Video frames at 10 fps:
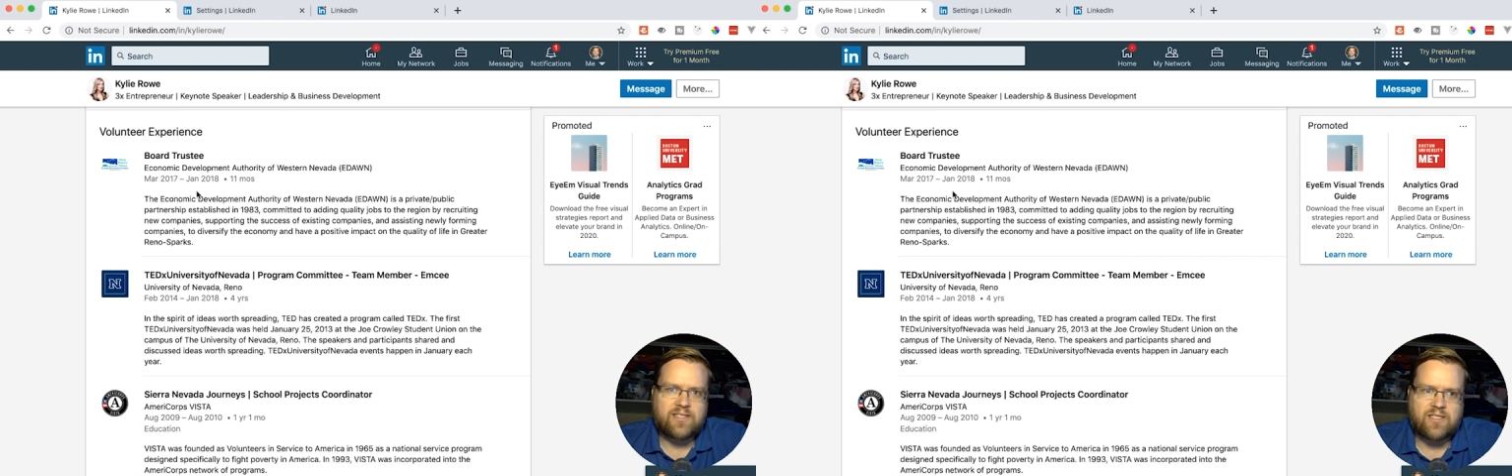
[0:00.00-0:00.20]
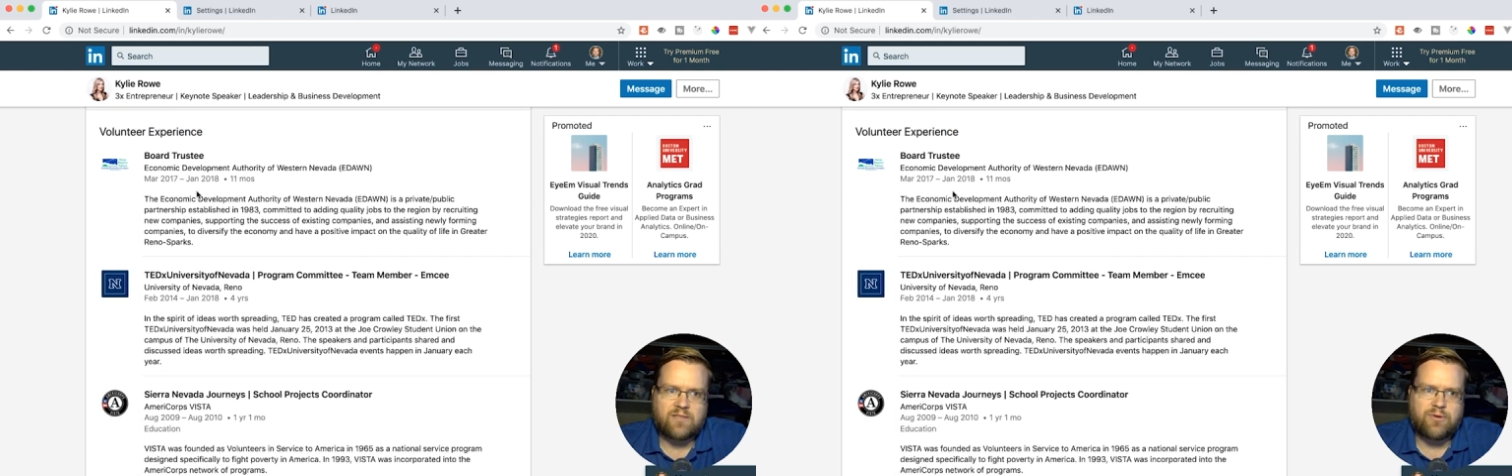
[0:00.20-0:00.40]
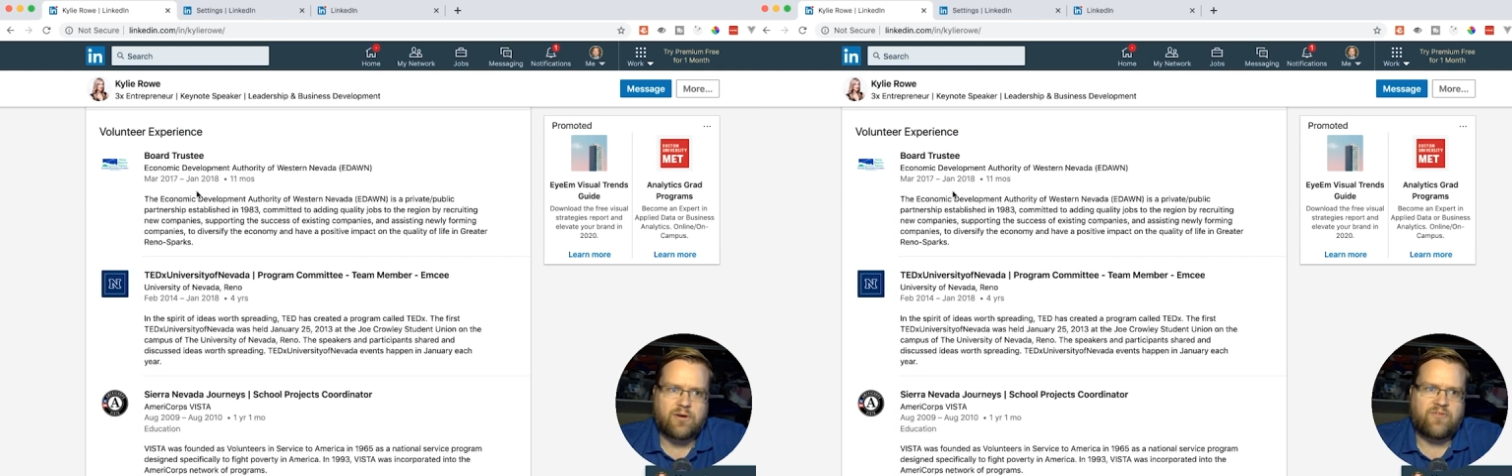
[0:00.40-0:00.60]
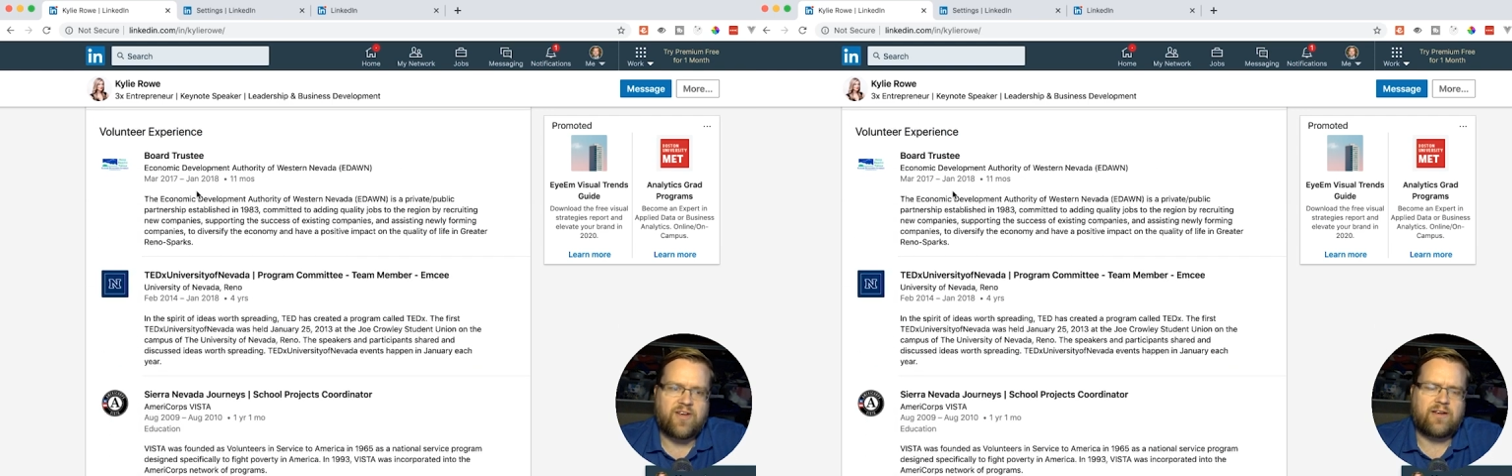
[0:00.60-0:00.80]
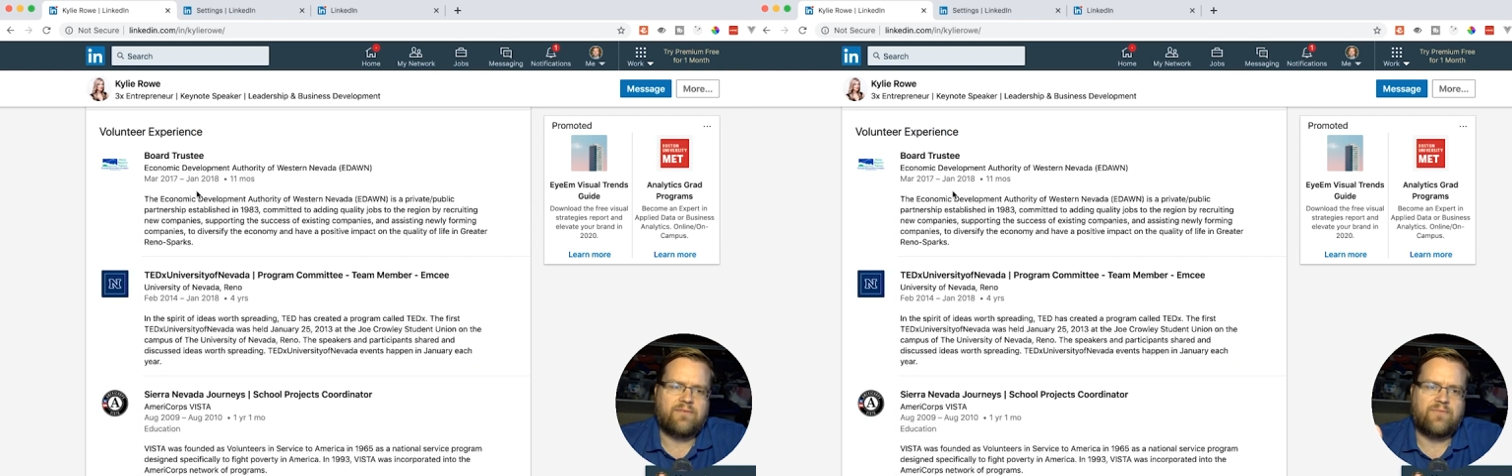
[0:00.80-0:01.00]
This is
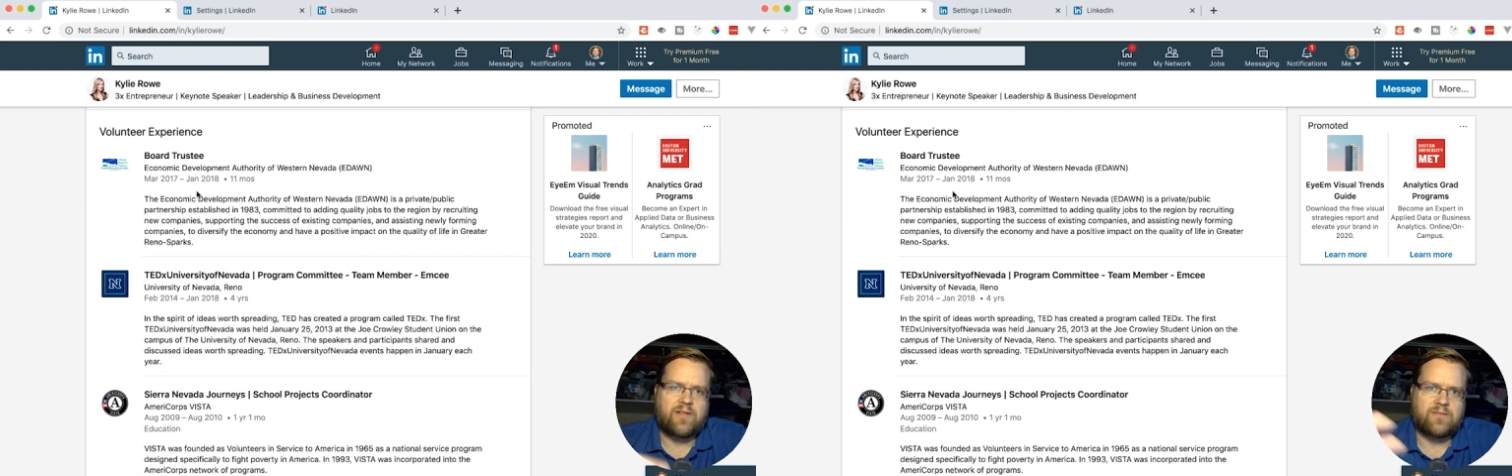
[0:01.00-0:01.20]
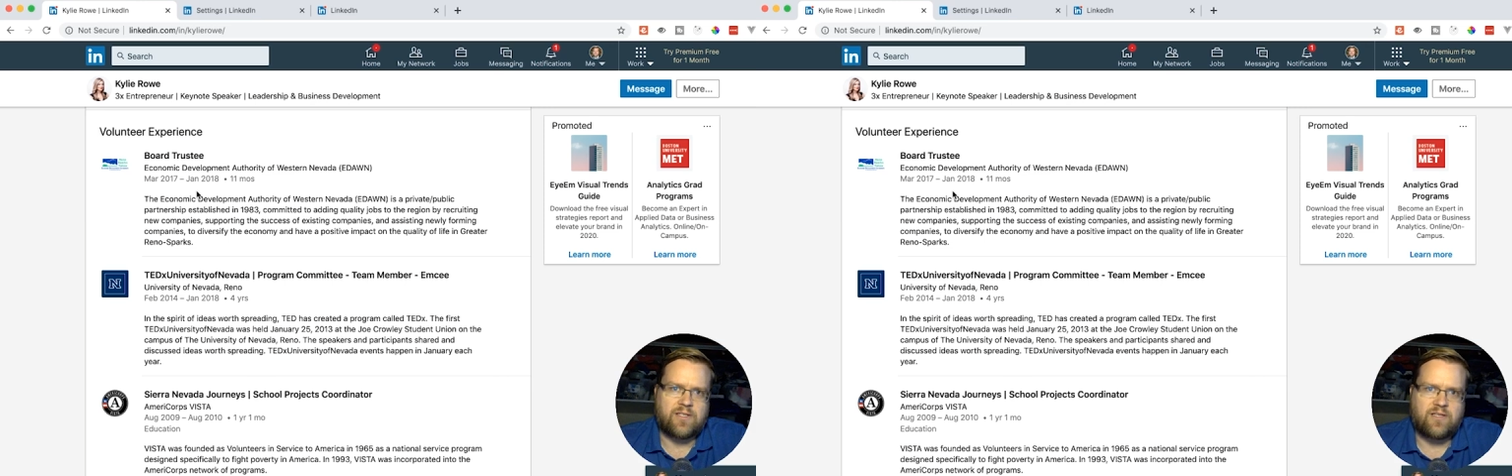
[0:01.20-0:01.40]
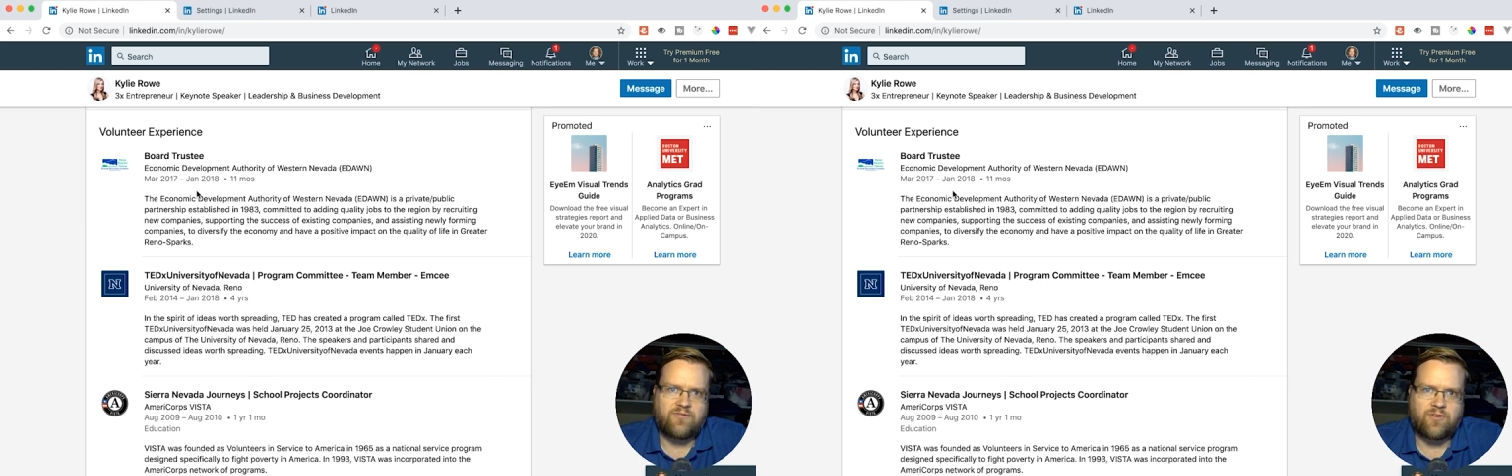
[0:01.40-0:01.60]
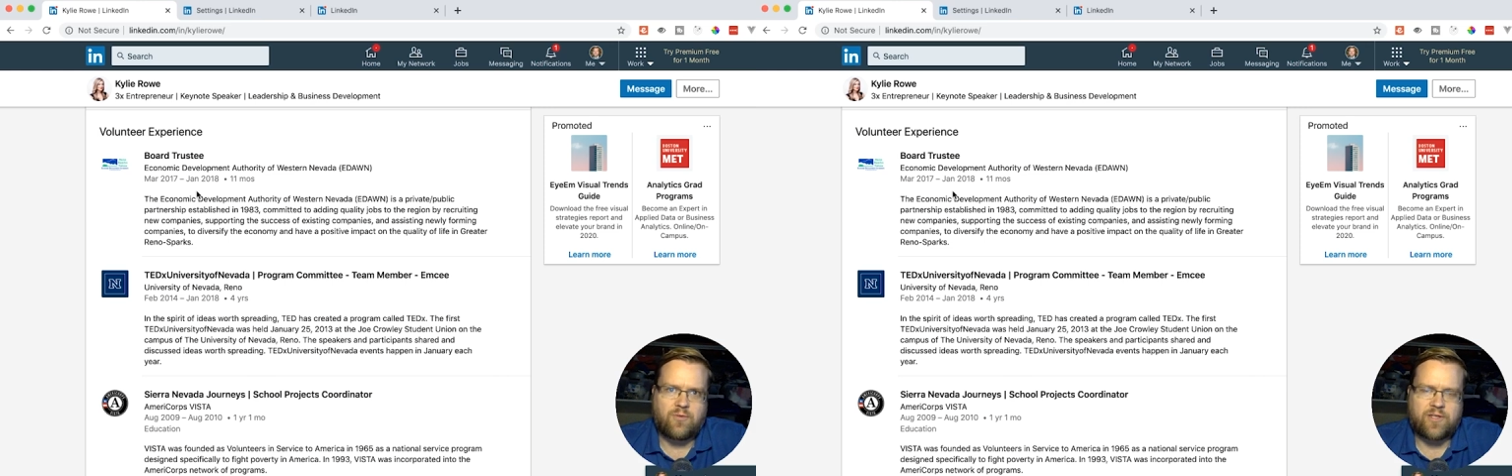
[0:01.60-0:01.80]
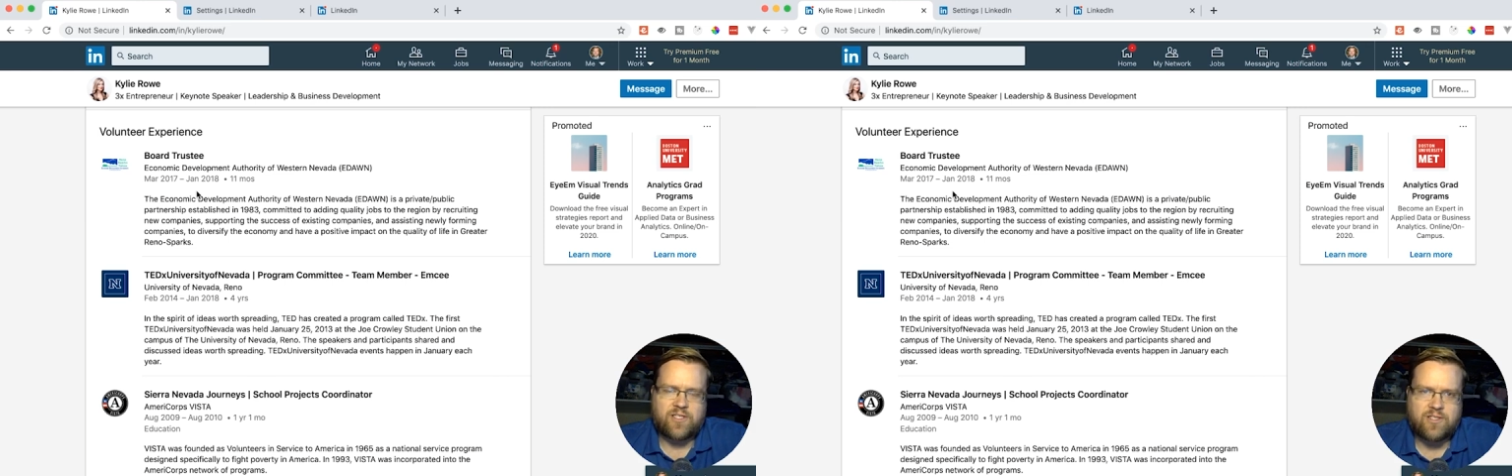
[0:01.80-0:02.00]
perfect, especially for
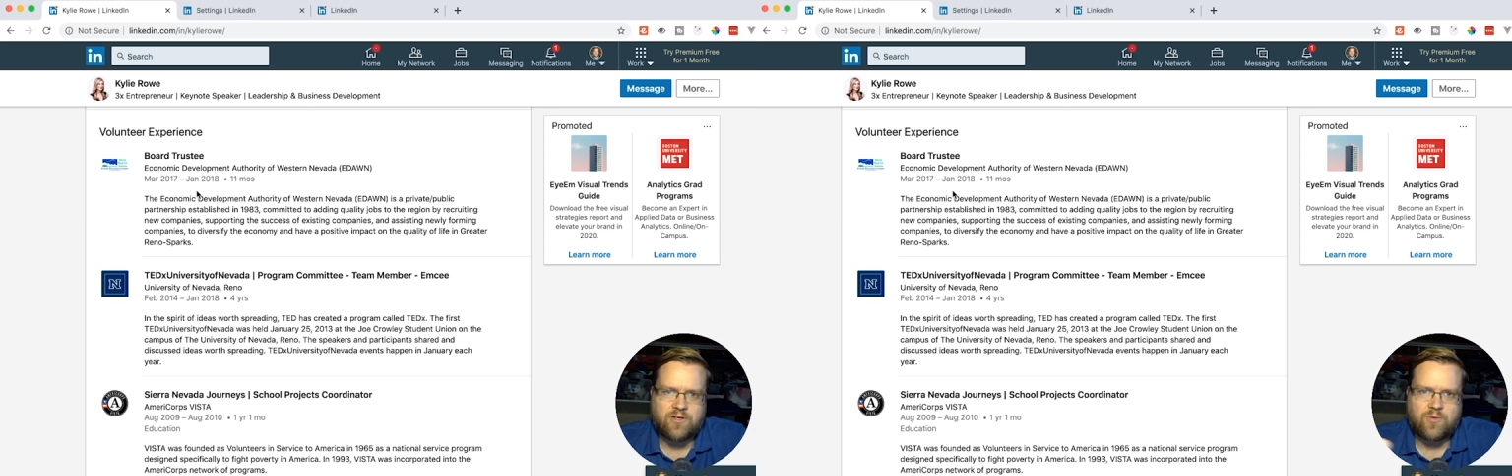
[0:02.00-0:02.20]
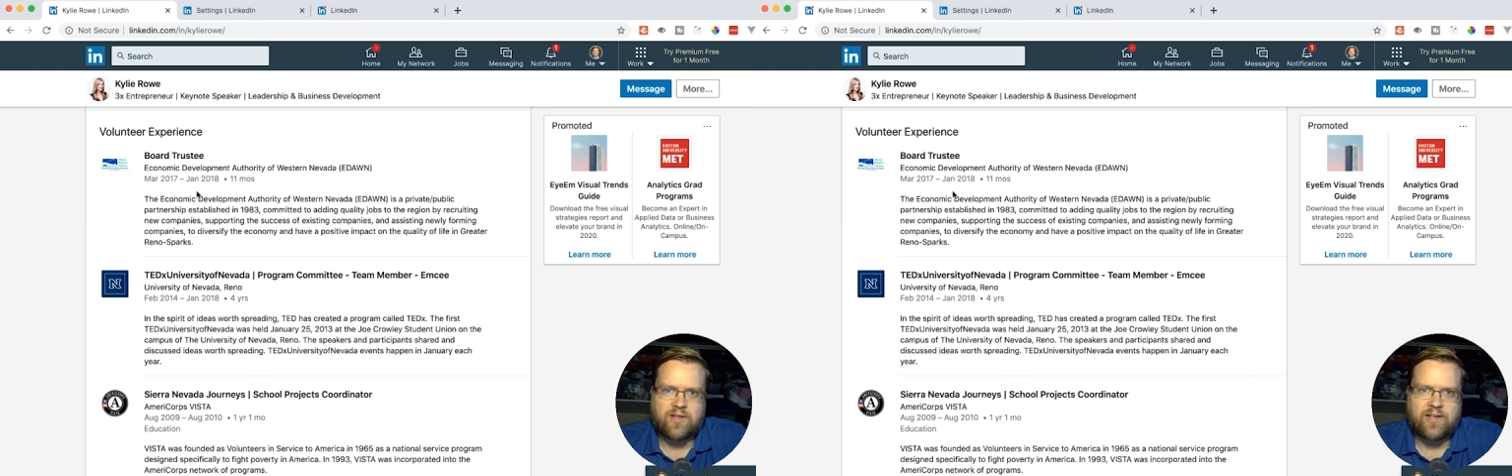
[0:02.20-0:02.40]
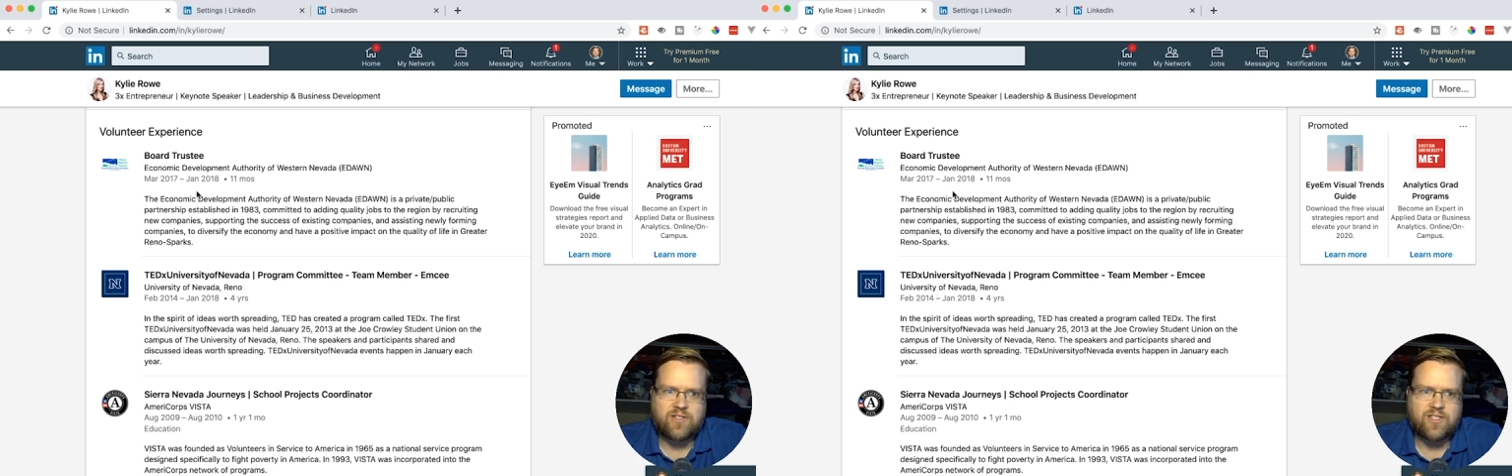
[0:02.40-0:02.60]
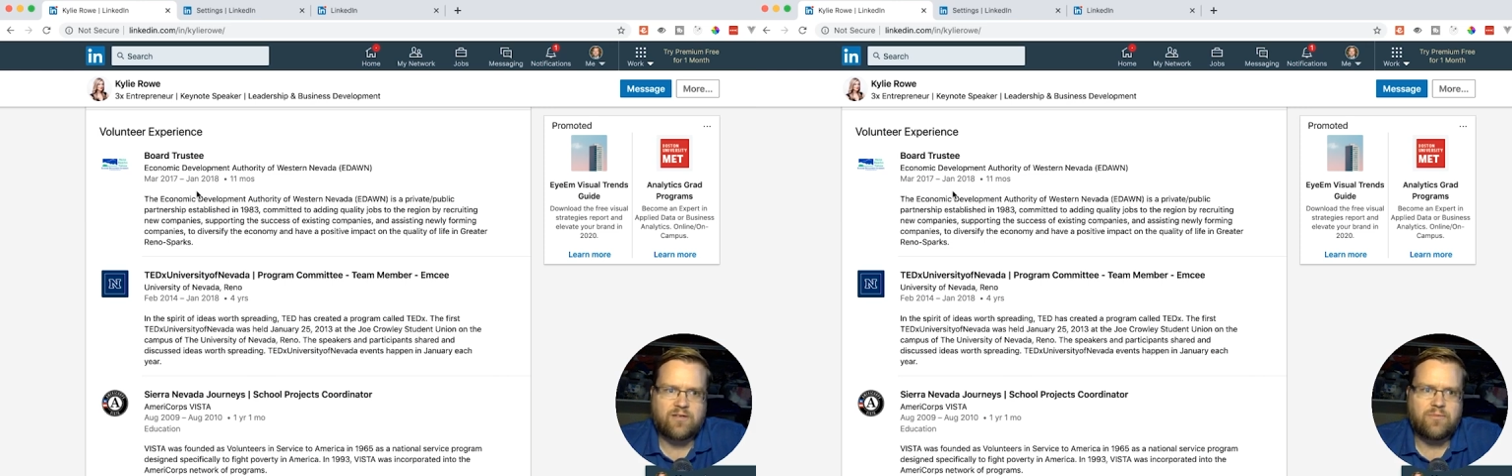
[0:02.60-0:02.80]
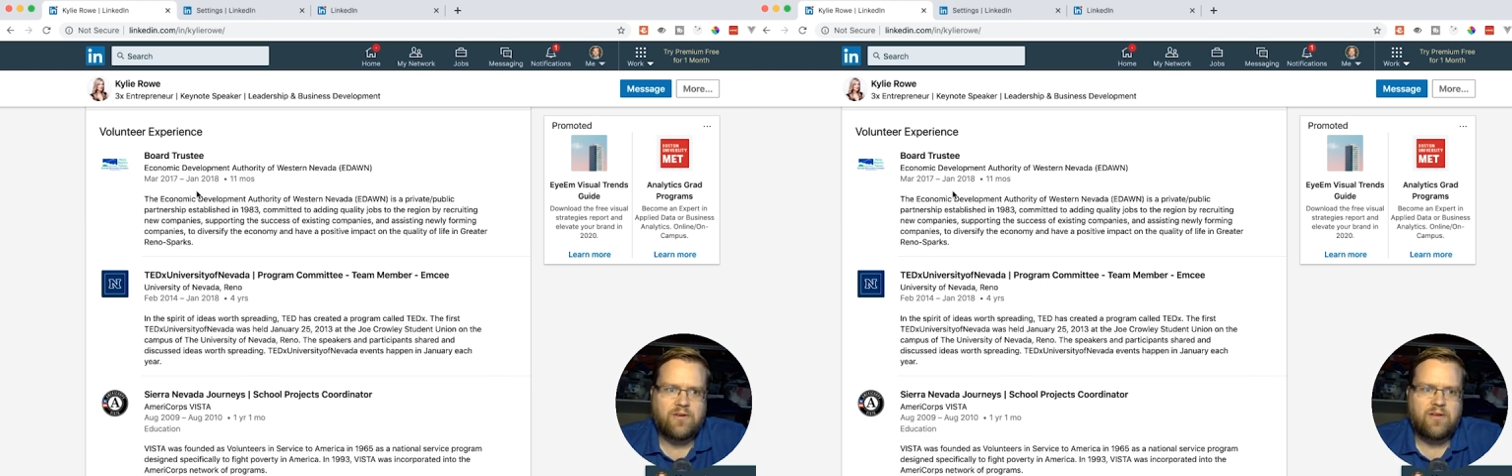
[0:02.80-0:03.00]
what she's doing with leadership.